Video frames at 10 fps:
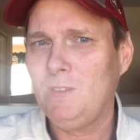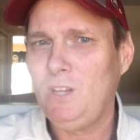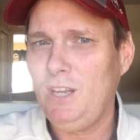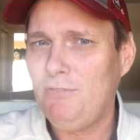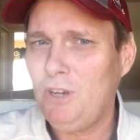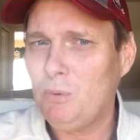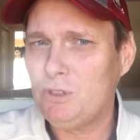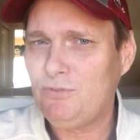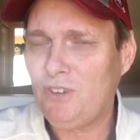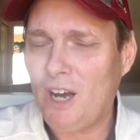if there
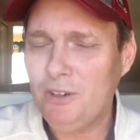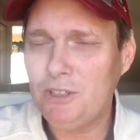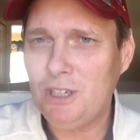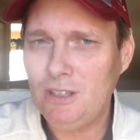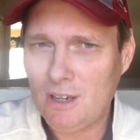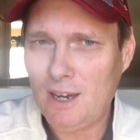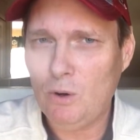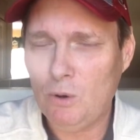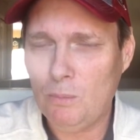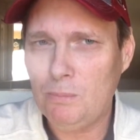was fathers in the
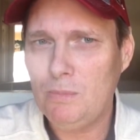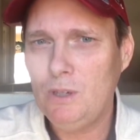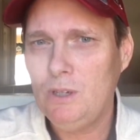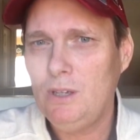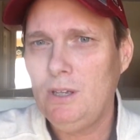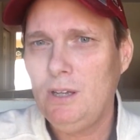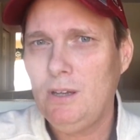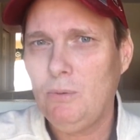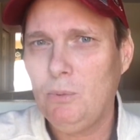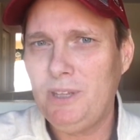home,
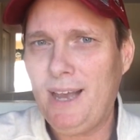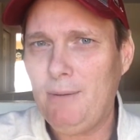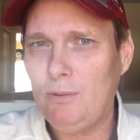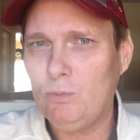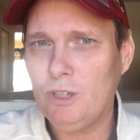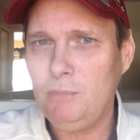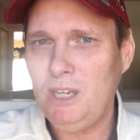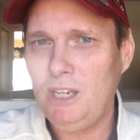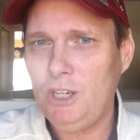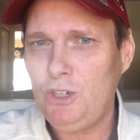would that really
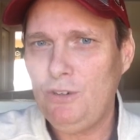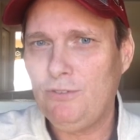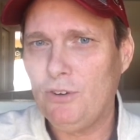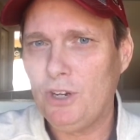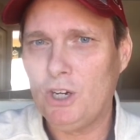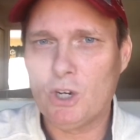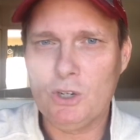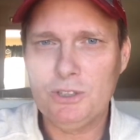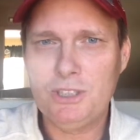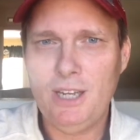be an issue for the
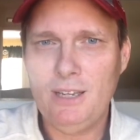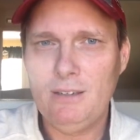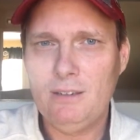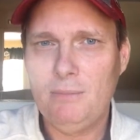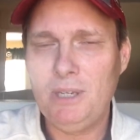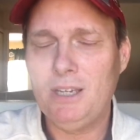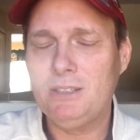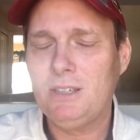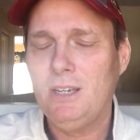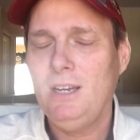girls then?
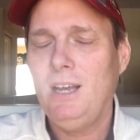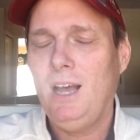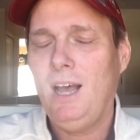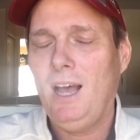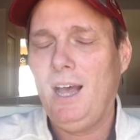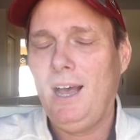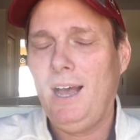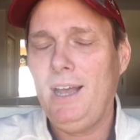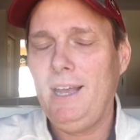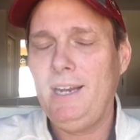Because
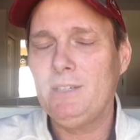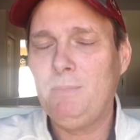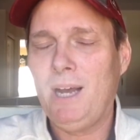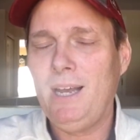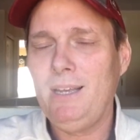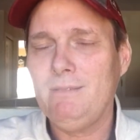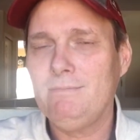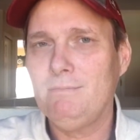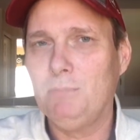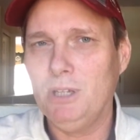it is my
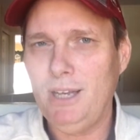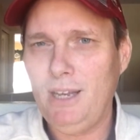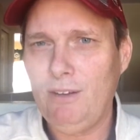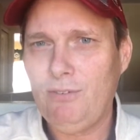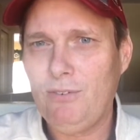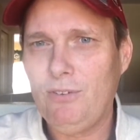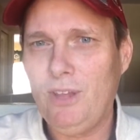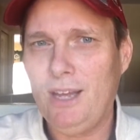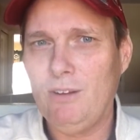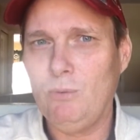belief that